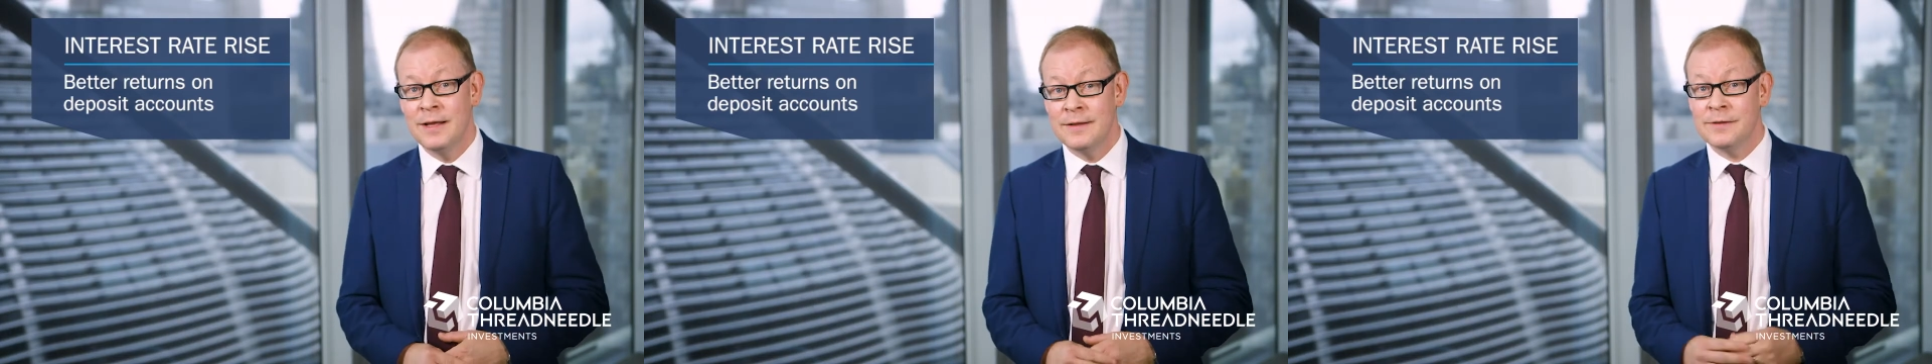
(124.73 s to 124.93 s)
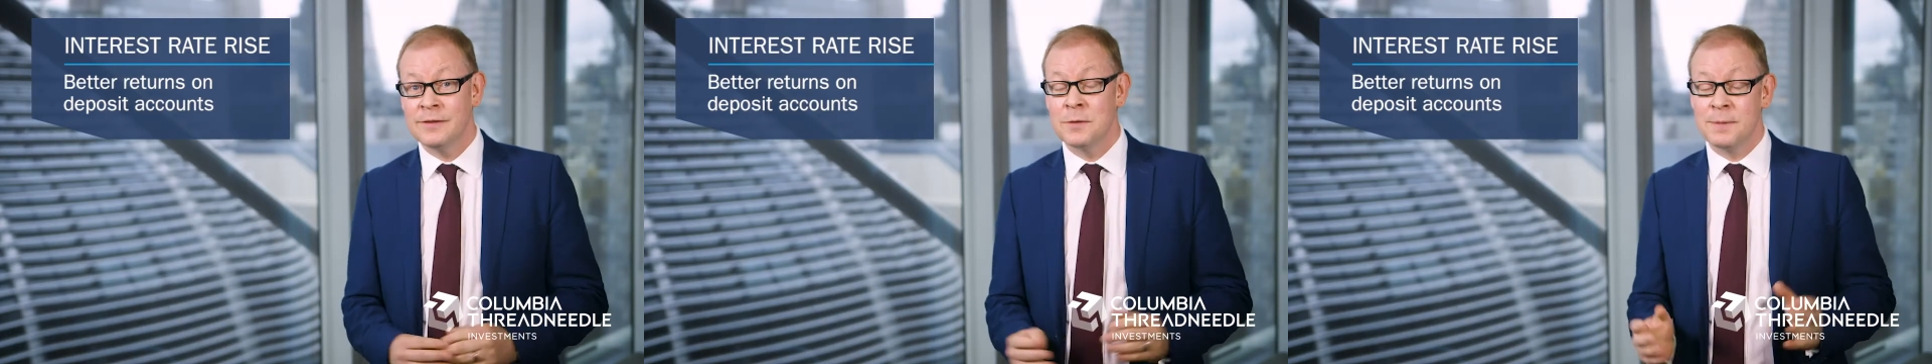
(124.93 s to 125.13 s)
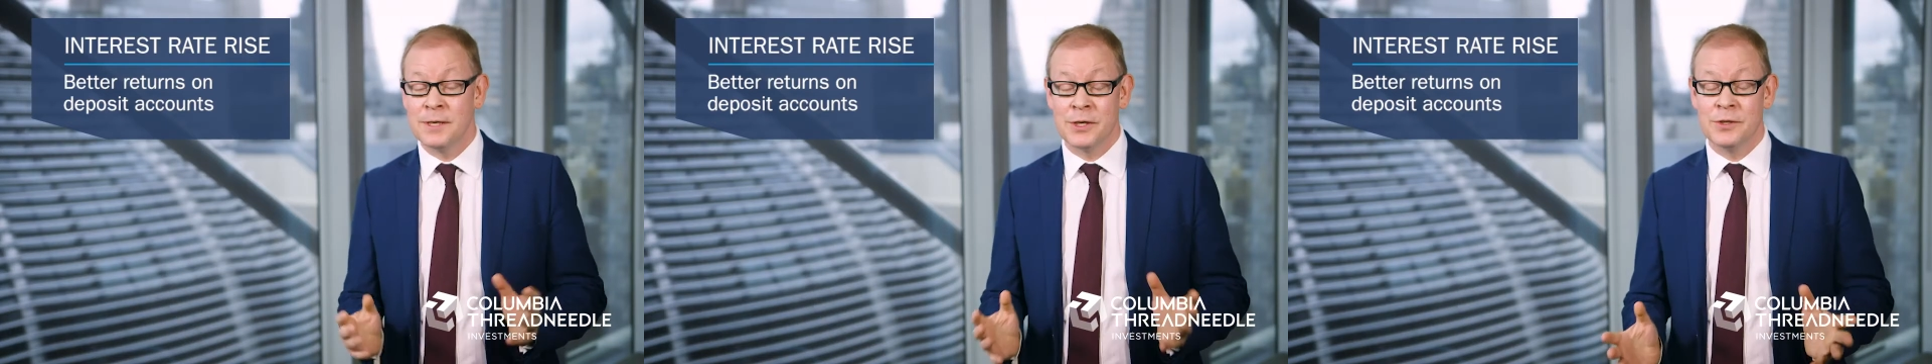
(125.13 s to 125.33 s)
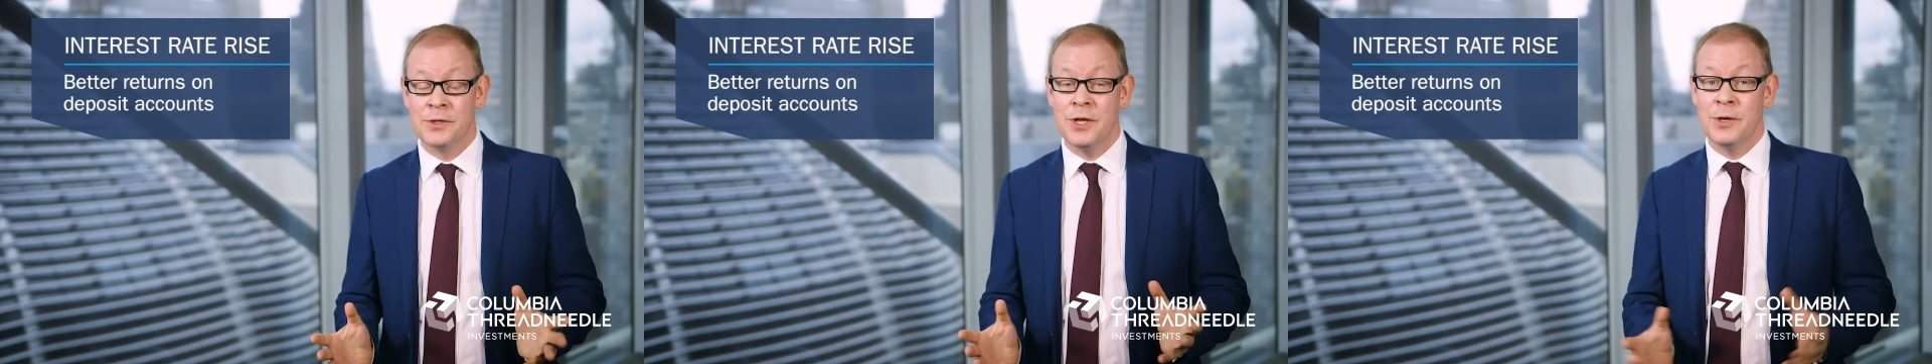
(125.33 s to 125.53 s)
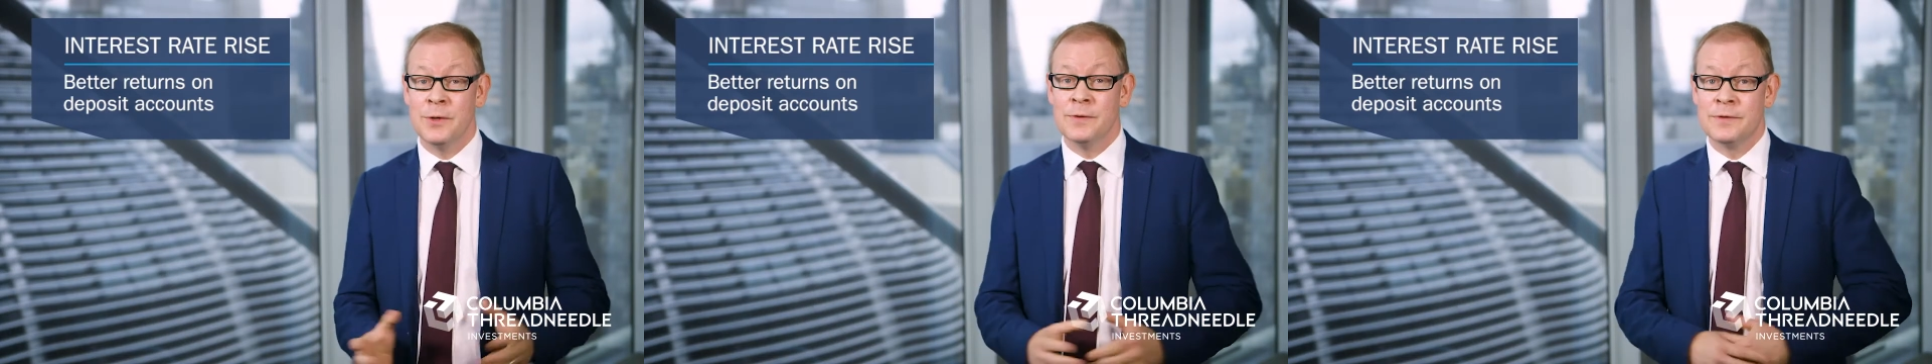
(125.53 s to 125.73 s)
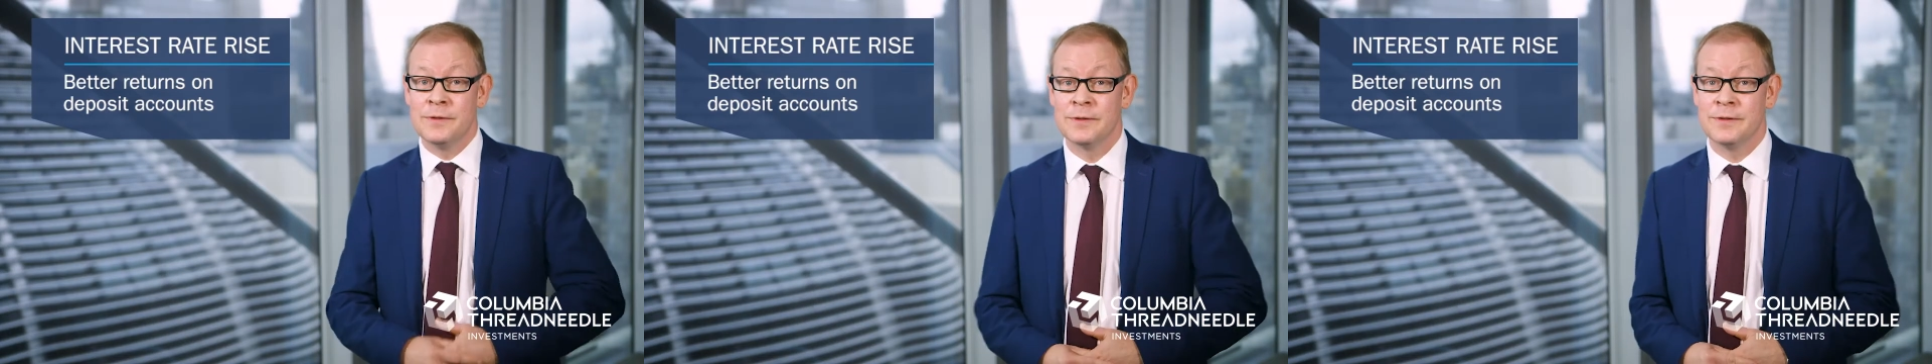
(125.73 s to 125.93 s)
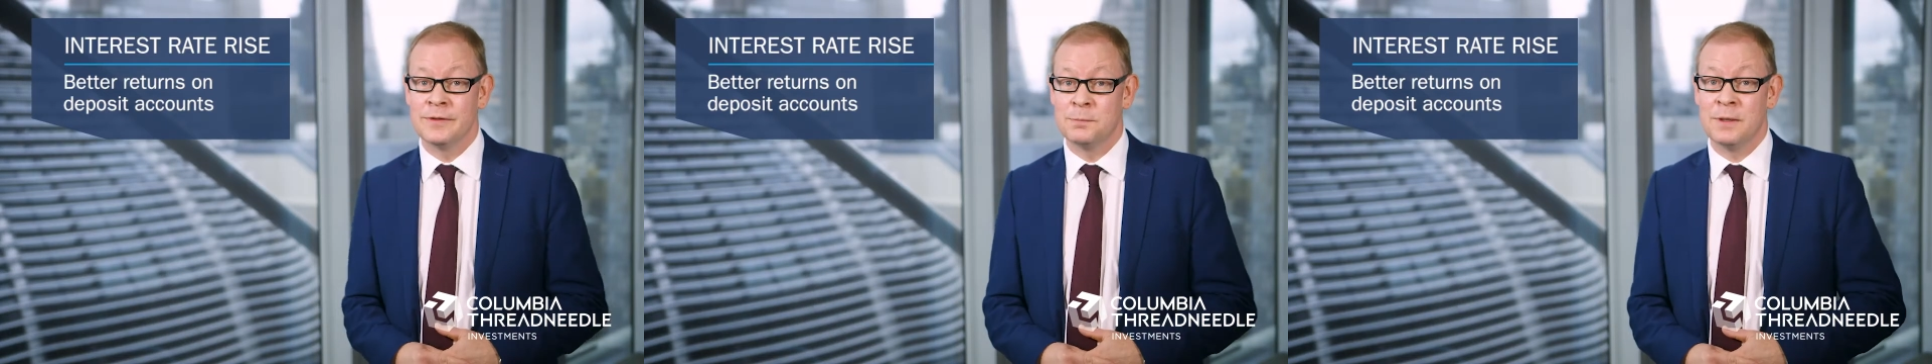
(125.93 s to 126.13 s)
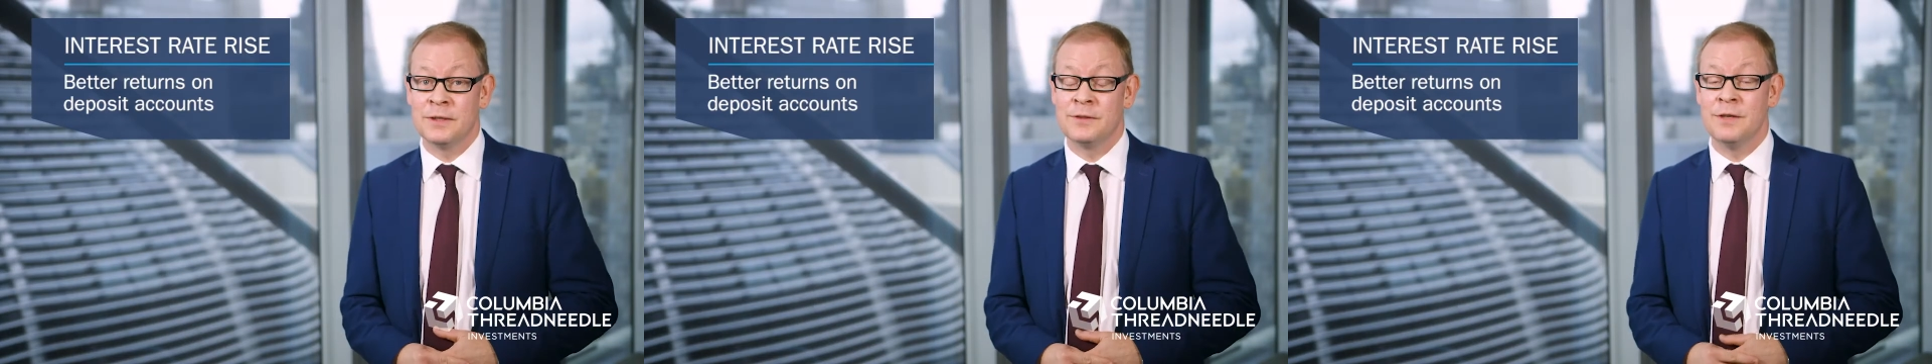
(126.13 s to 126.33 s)
this could be good news,
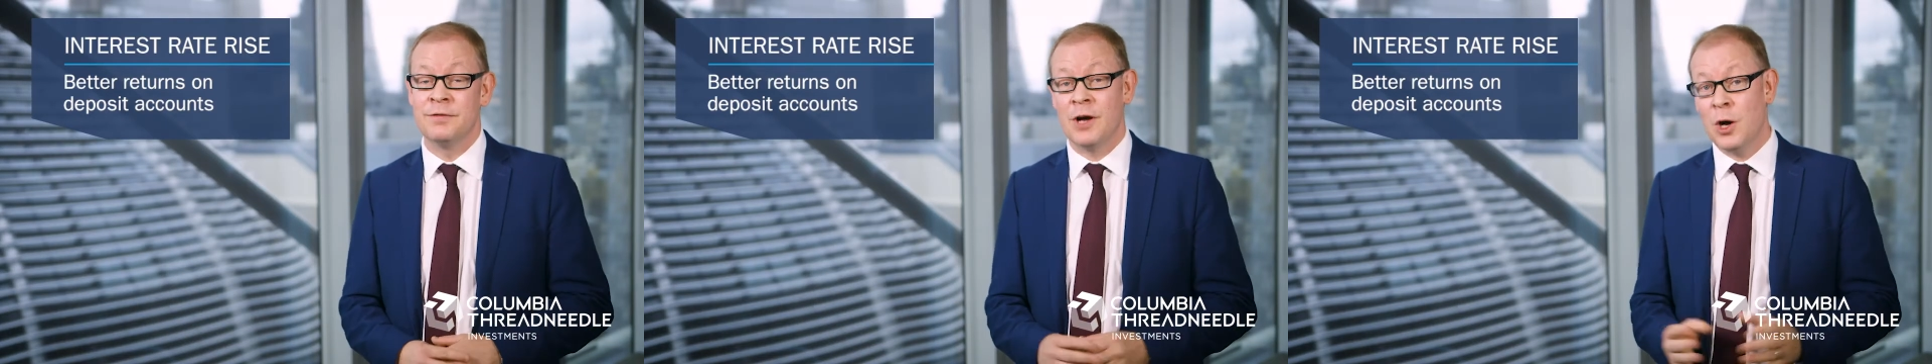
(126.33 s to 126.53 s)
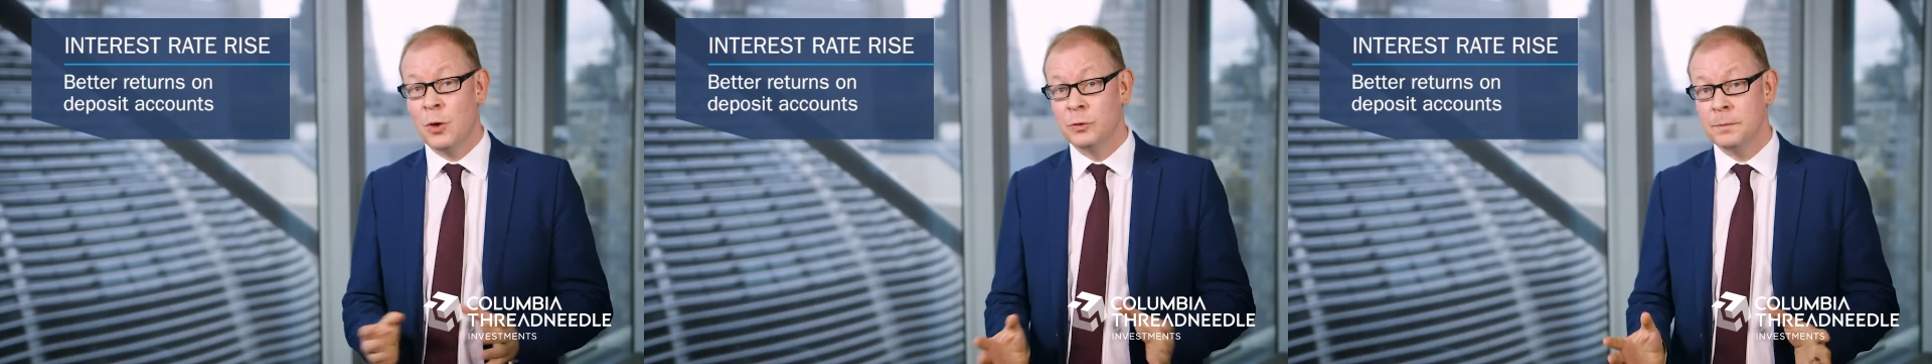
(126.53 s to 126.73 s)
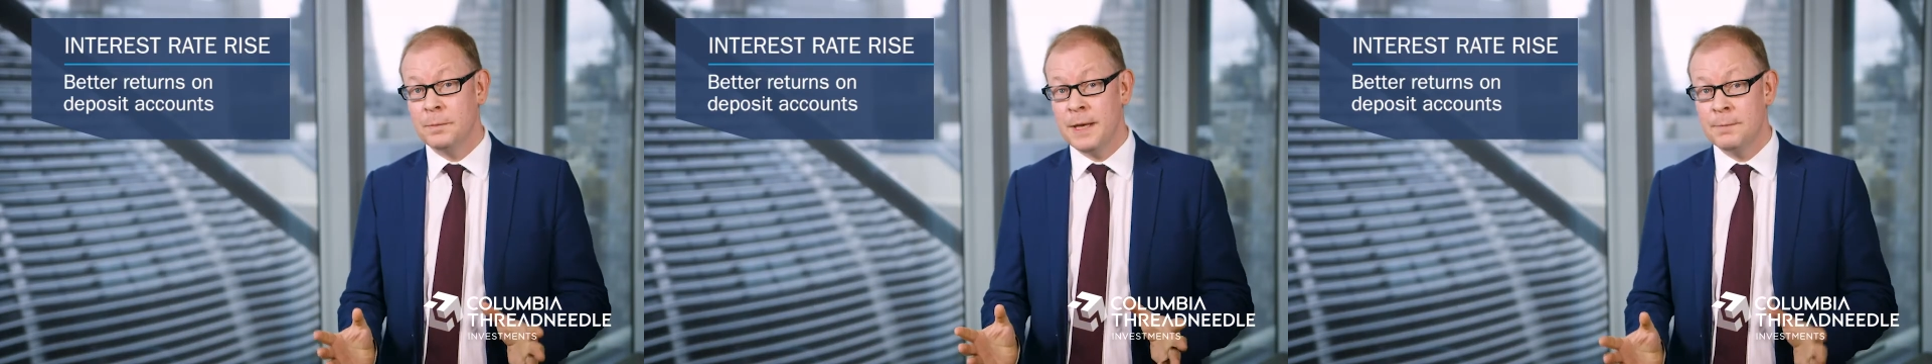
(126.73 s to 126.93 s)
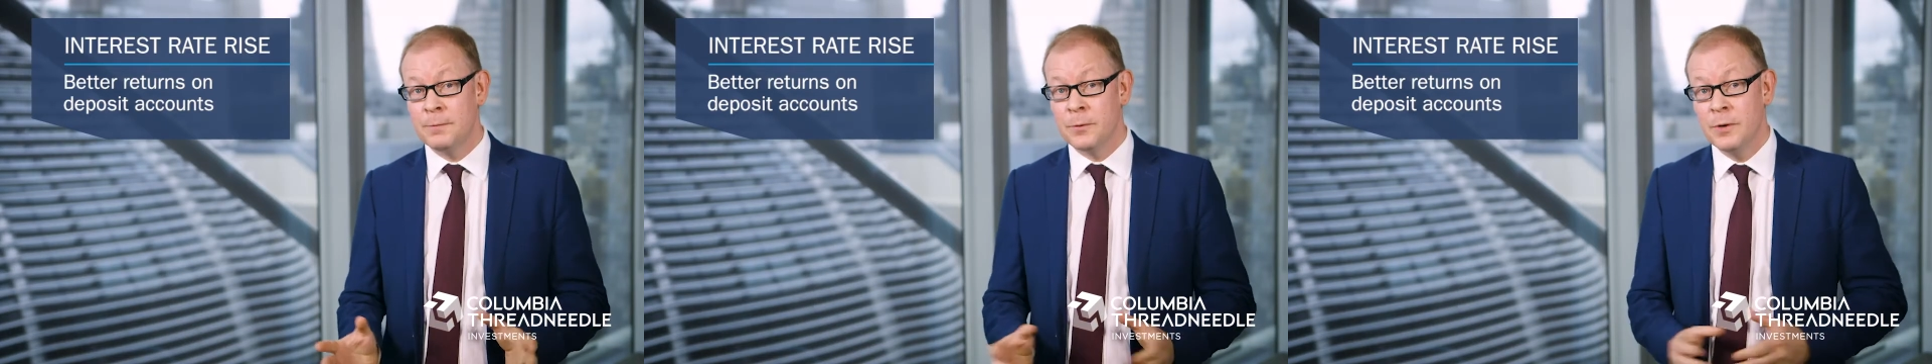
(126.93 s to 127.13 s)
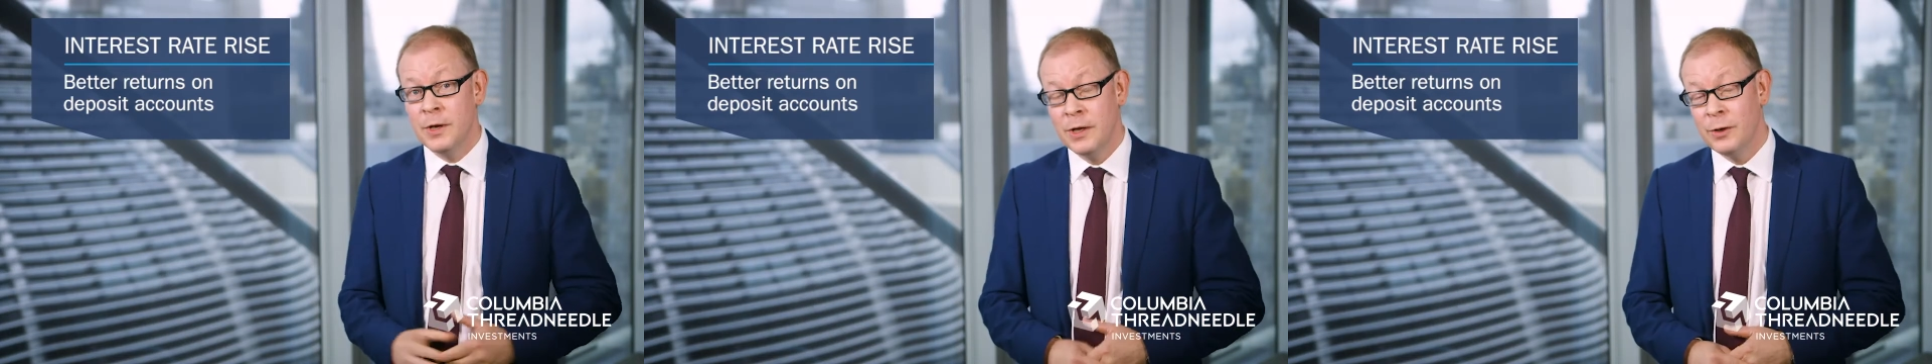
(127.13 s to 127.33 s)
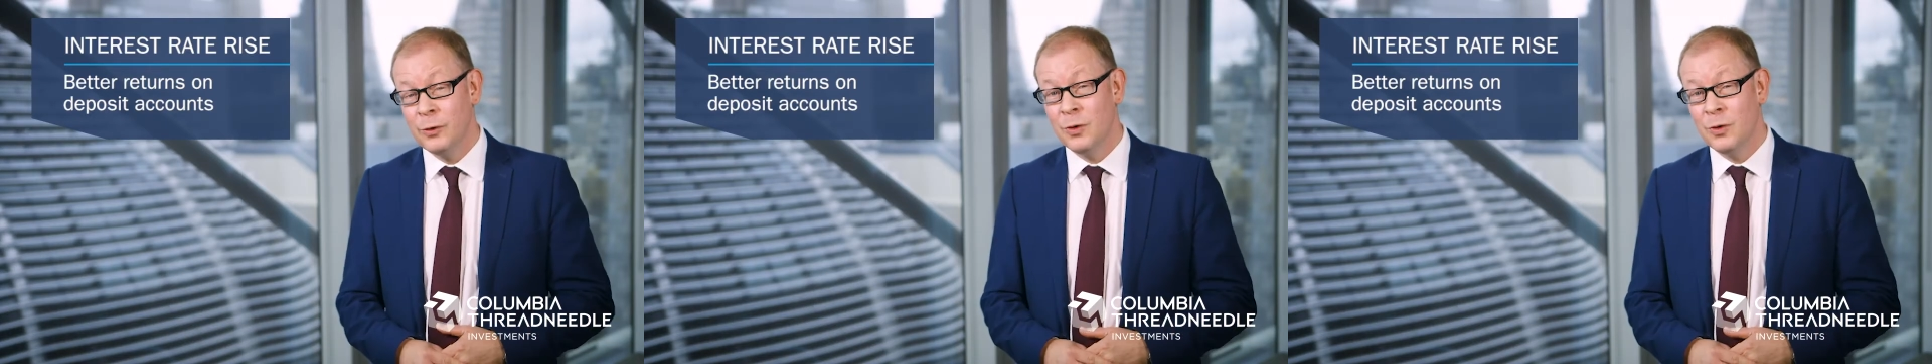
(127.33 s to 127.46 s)
especially for older people